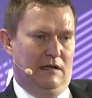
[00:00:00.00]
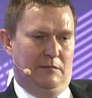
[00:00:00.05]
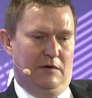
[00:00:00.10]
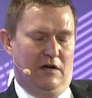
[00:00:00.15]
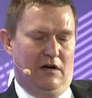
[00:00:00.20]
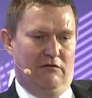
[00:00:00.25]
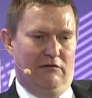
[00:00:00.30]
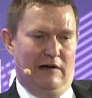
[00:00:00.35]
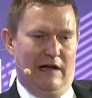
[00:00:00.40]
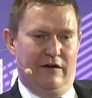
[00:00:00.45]

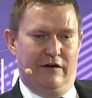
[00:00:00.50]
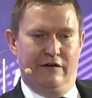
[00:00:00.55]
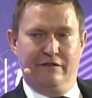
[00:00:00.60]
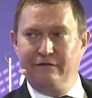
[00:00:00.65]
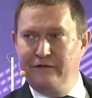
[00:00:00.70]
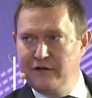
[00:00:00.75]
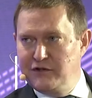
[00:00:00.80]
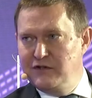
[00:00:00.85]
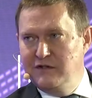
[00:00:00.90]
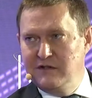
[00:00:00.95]
around
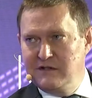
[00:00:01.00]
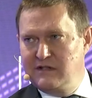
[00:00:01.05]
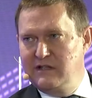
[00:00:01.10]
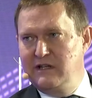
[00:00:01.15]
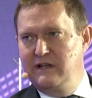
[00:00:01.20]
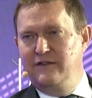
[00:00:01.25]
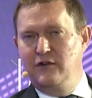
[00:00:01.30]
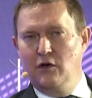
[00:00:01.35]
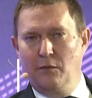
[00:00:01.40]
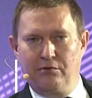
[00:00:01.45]
efficiency,
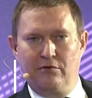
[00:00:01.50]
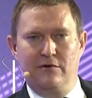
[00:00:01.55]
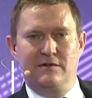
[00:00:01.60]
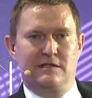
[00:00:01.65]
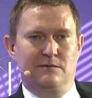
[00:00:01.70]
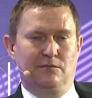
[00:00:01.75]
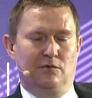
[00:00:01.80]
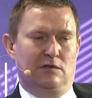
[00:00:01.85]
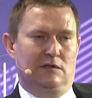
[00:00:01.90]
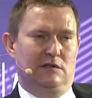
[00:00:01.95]
the operating
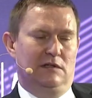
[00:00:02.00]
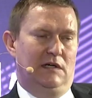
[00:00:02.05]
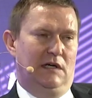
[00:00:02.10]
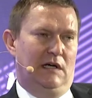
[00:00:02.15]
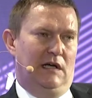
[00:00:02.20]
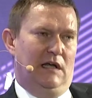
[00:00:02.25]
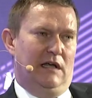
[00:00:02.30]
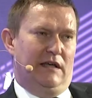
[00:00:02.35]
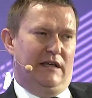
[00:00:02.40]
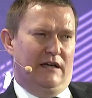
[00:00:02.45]
model,
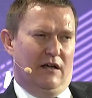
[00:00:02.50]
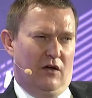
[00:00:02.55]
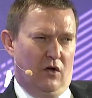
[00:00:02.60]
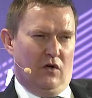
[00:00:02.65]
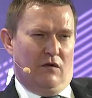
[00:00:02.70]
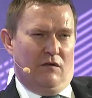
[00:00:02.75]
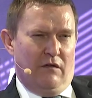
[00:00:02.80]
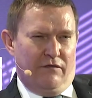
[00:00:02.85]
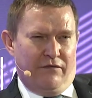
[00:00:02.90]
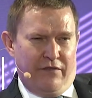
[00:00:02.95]

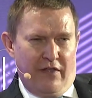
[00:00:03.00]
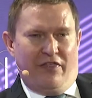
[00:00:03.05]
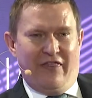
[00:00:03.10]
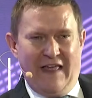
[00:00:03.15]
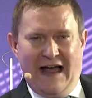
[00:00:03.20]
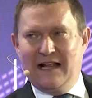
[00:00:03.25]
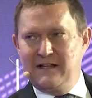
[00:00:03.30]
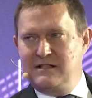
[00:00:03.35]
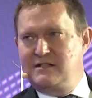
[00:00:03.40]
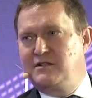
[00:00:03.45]

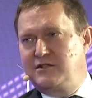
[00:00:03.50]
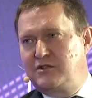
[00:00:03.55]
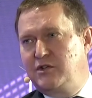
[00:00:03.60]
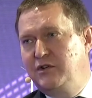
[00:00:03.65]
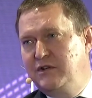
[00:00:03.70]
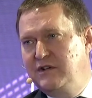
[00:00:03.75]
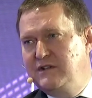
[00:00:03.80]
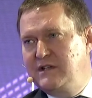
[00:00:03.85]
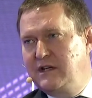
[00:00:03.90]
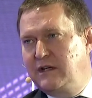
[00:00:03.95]
that's as good
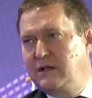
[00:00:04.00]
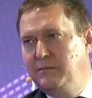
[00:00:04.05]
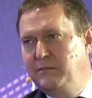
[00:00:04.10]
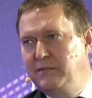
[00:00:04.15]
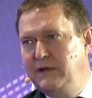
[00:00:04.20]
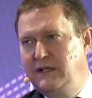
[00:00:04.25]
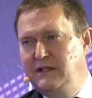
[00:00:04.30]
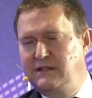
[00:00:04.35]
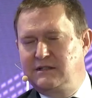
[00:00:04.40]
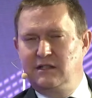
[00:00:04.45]
as it can
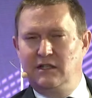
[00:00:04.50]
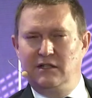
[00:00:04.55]
be. So,